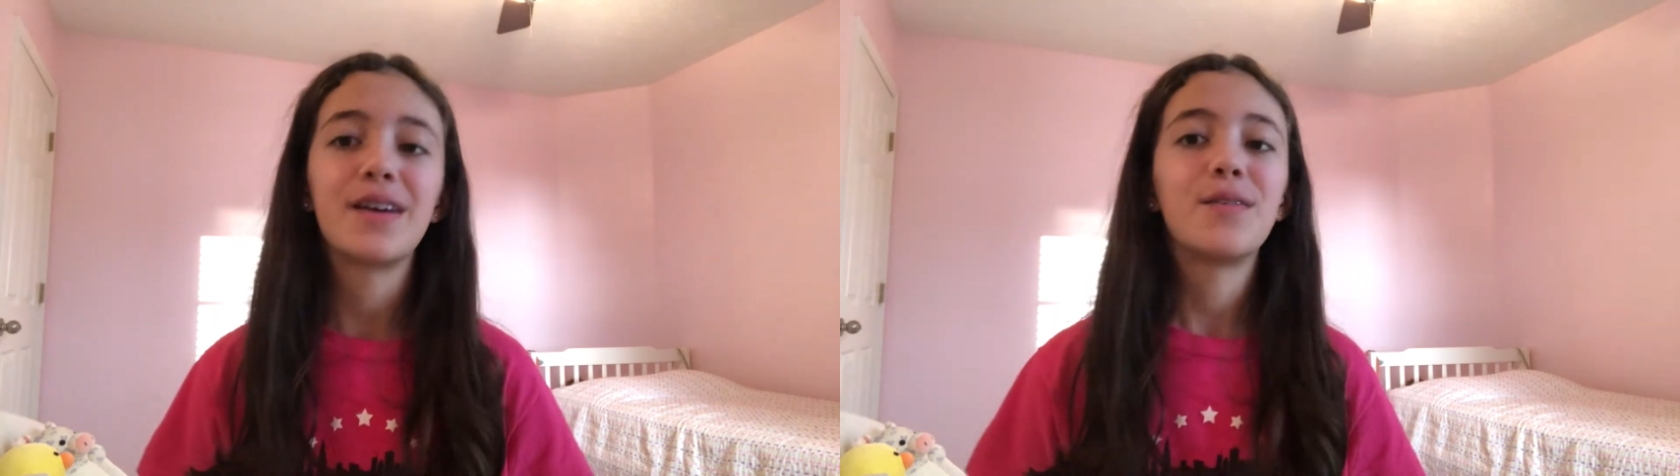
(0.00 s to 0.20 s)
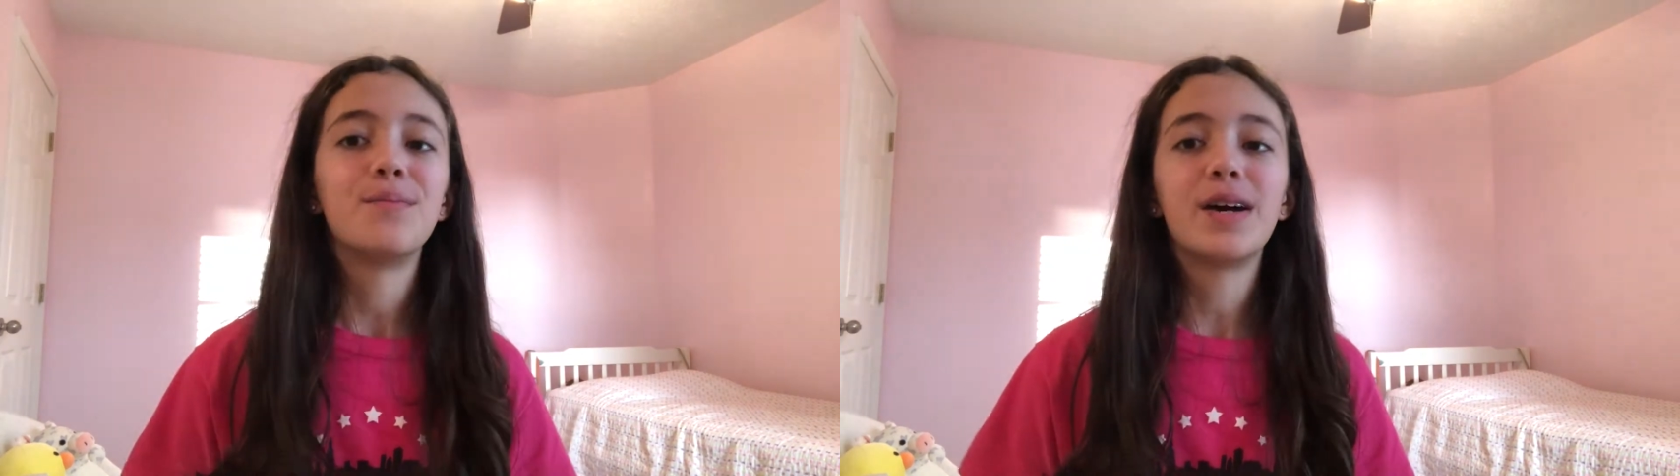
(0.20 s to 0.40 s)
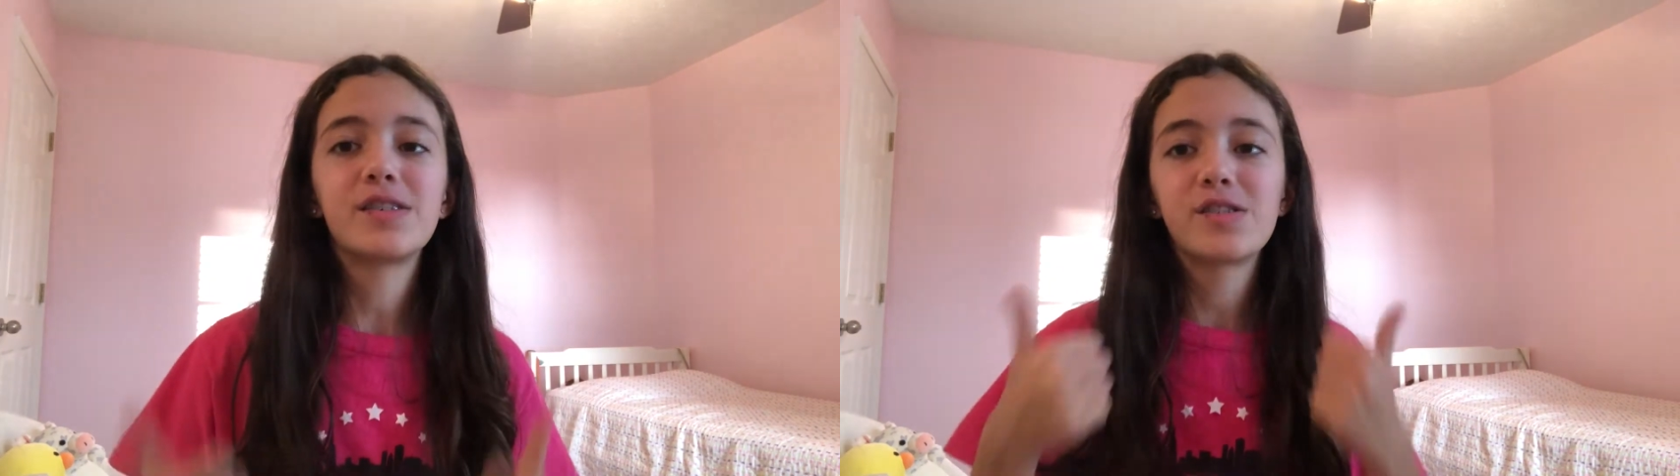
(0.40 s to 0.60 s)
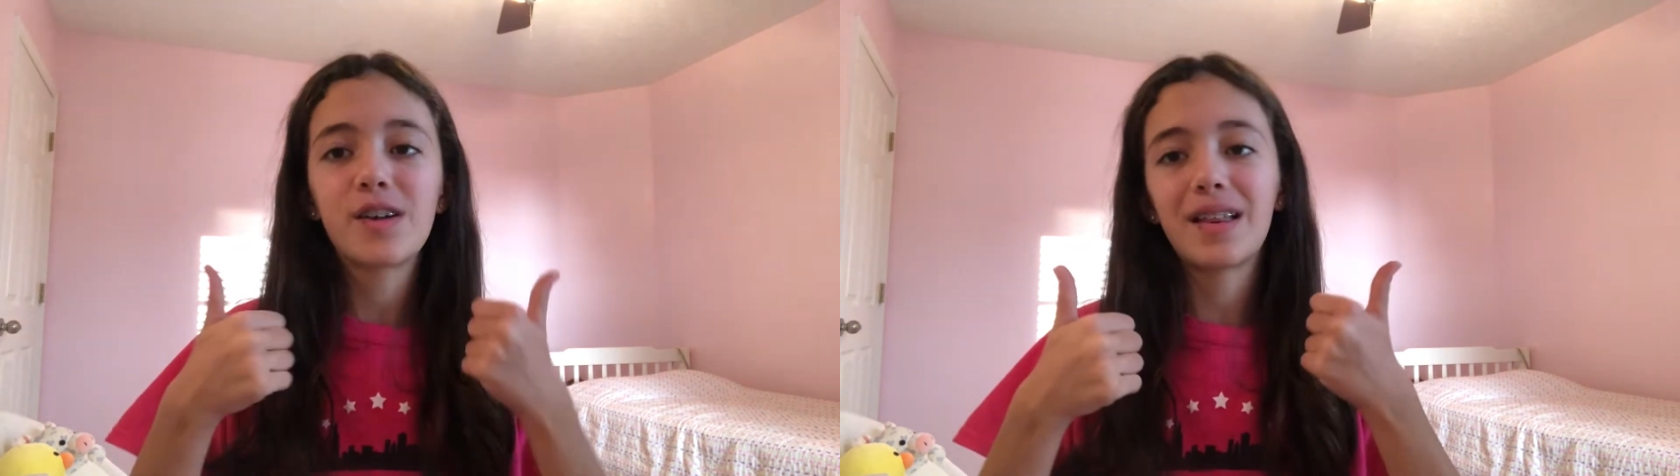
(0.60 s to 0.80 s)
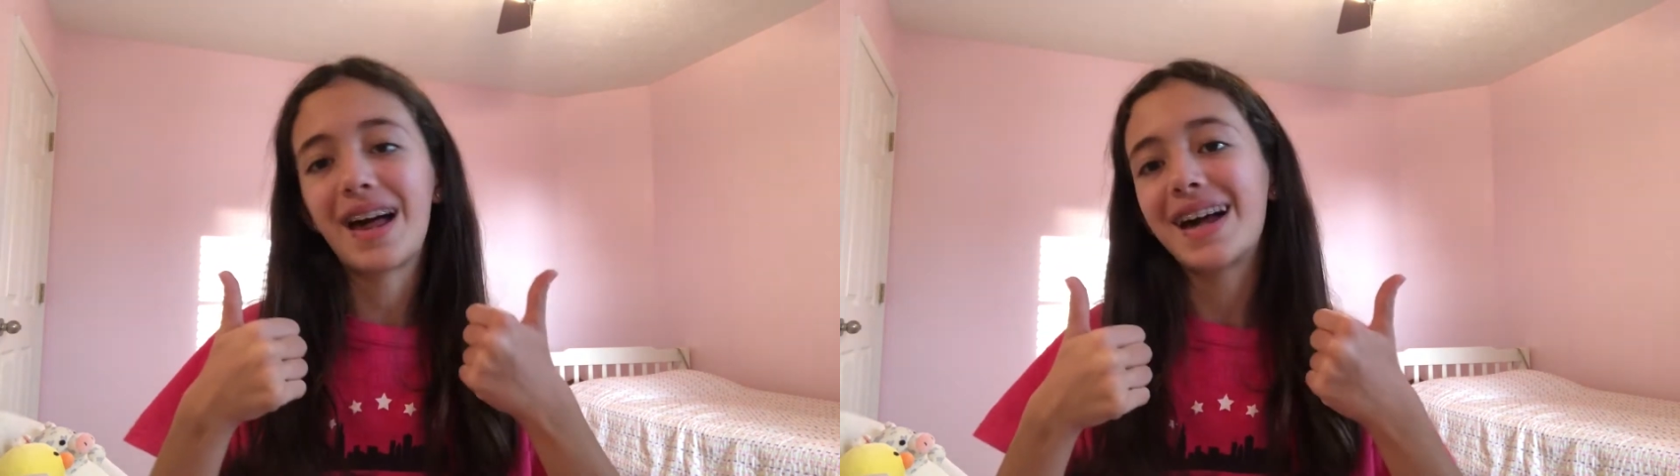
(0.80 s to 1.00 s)
make sure to
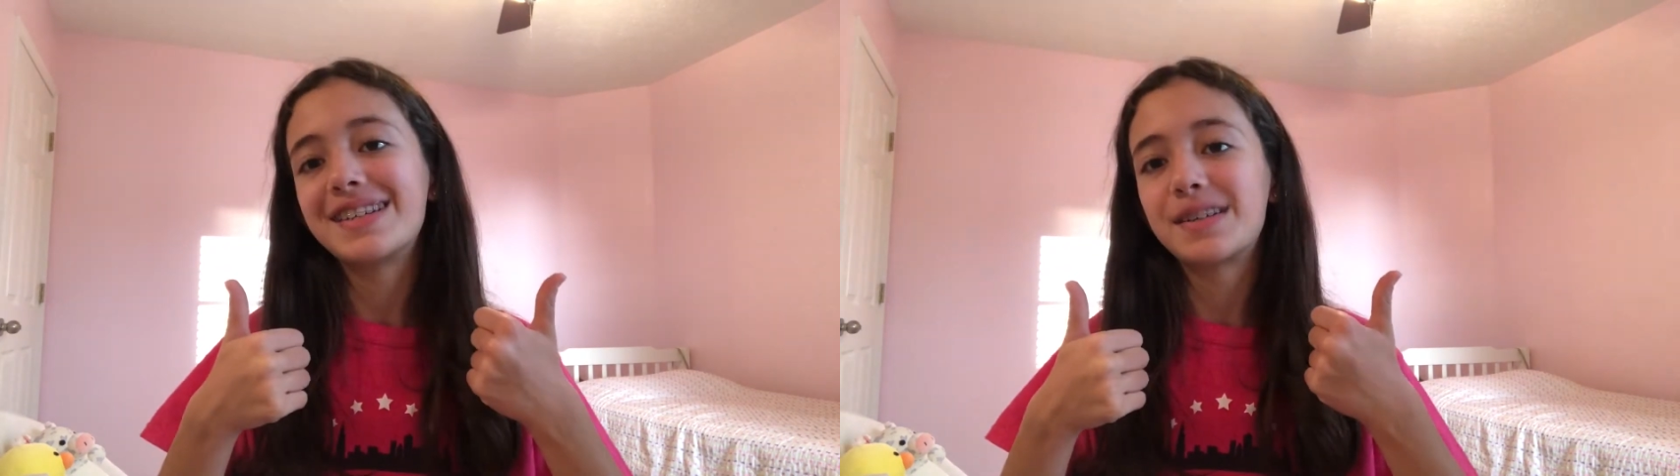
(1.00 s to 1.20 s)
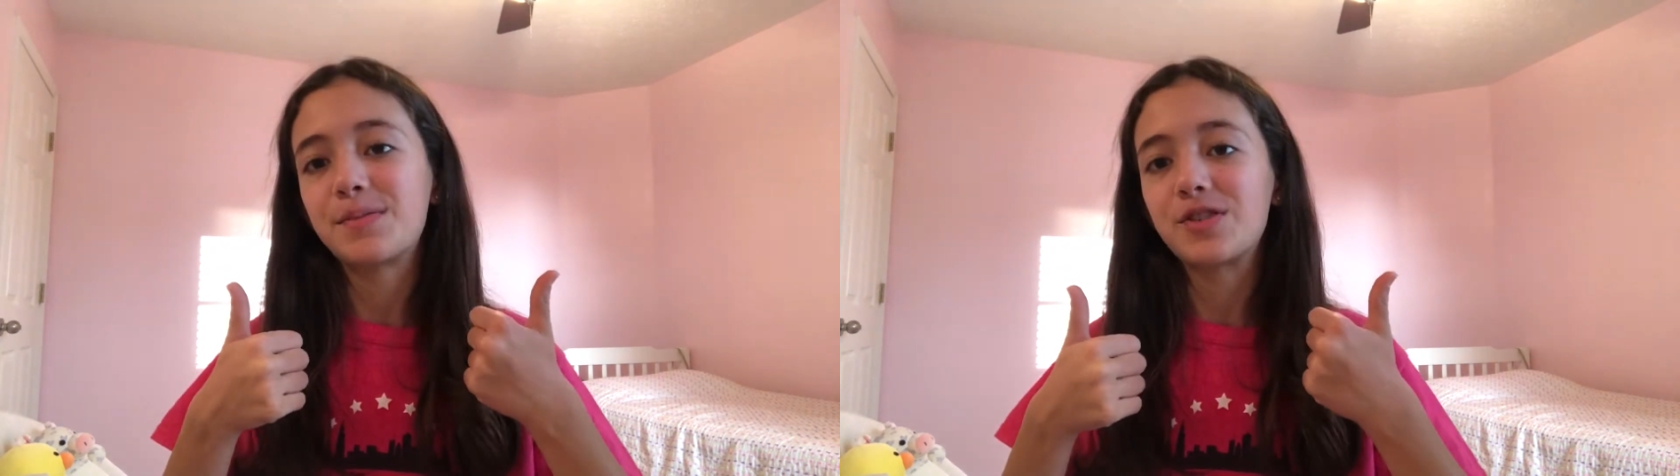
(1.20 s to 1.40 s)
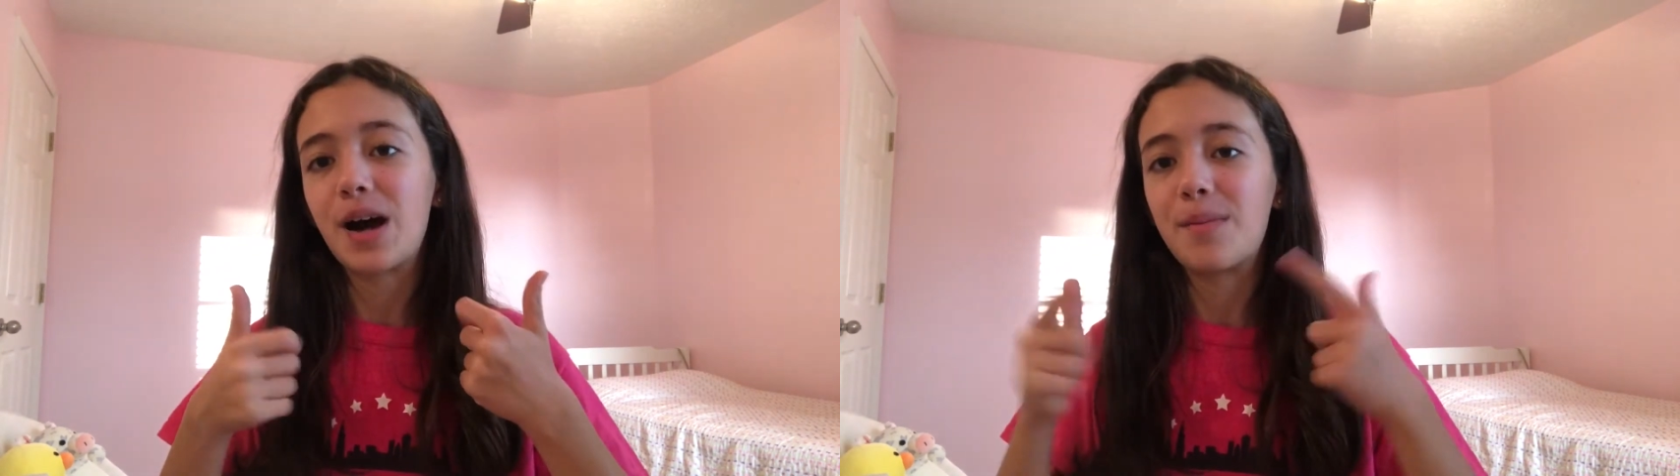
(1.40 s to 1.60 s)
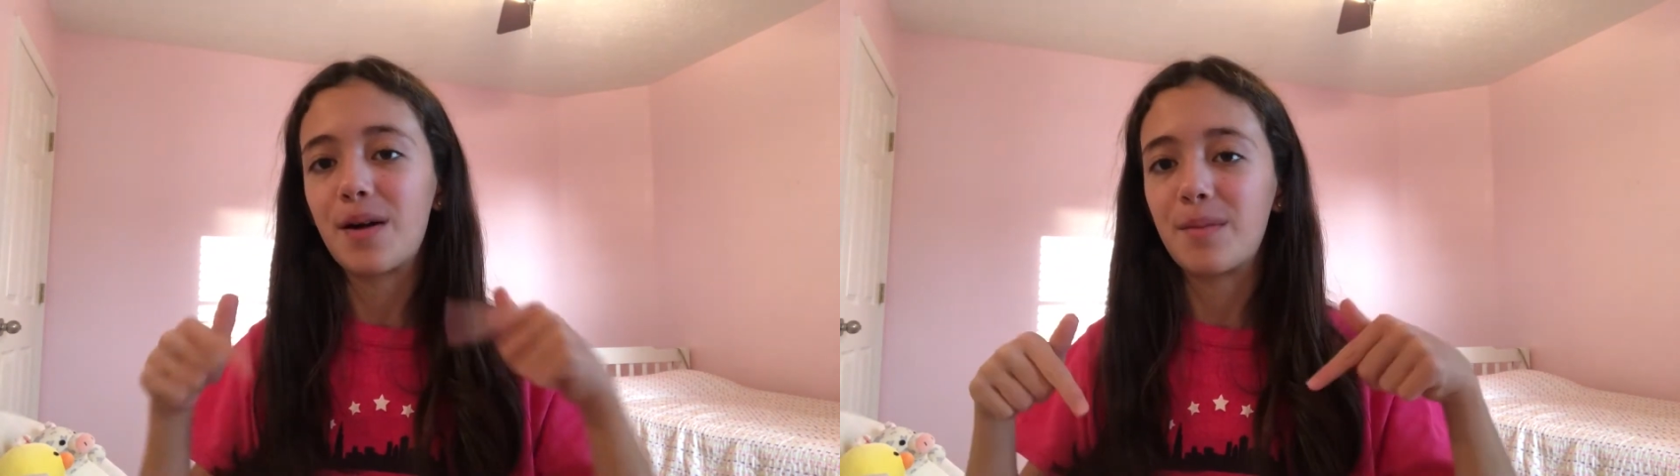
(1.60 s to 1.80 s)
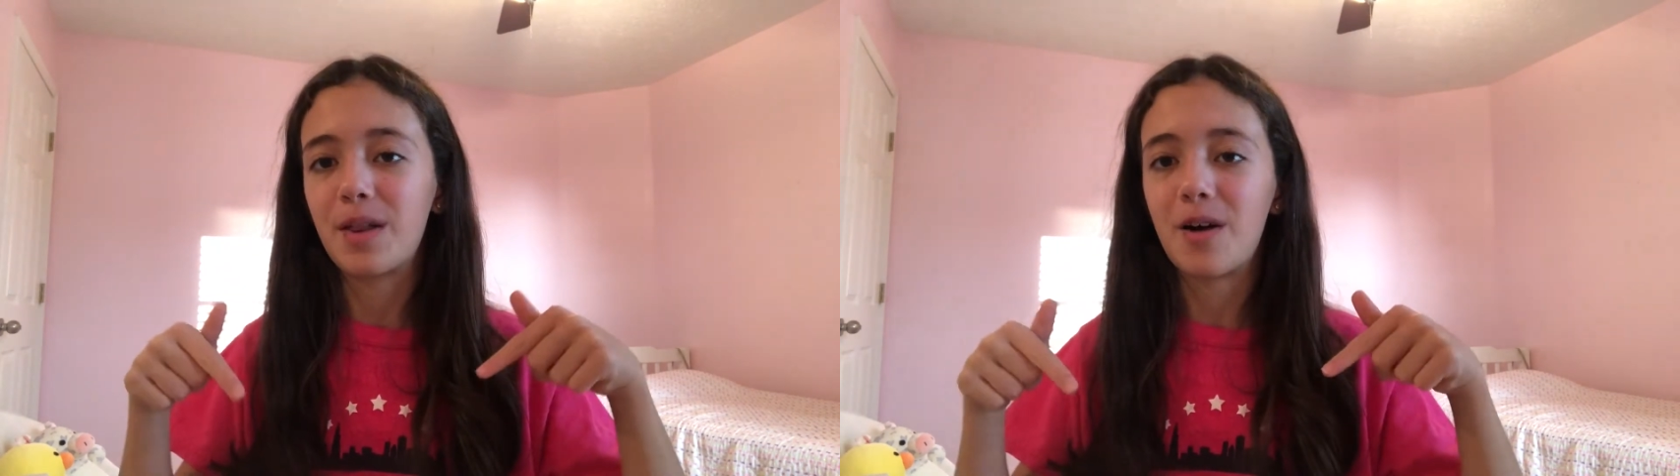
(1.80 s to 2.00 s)
like and subscribe
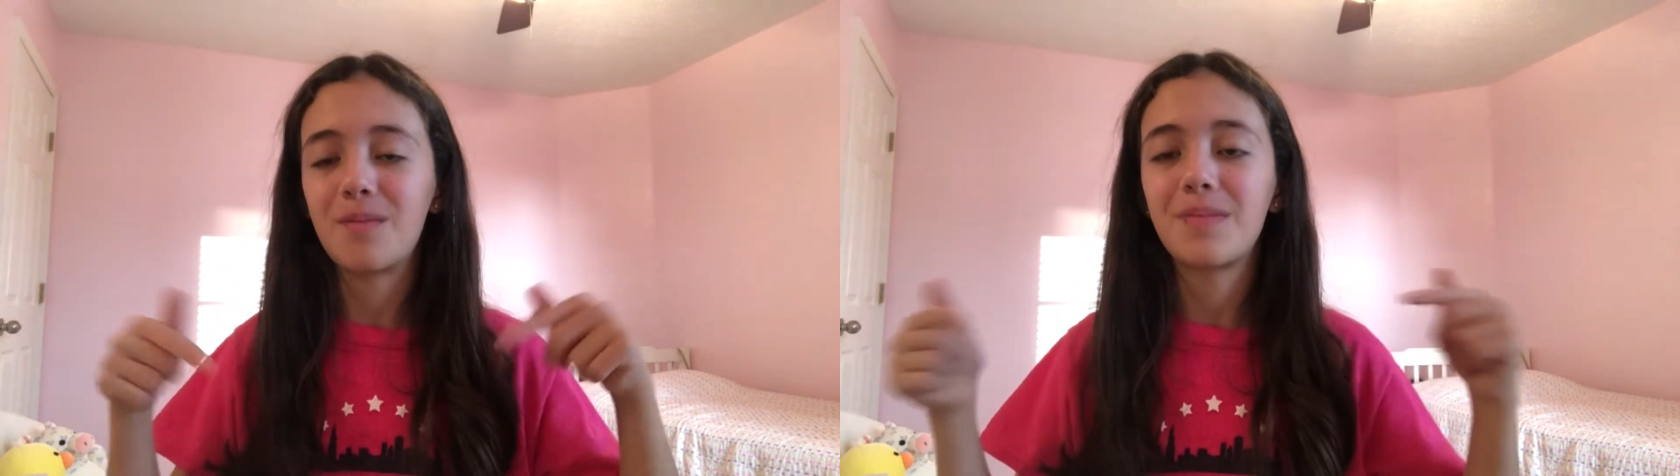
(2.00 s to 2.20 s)
down below.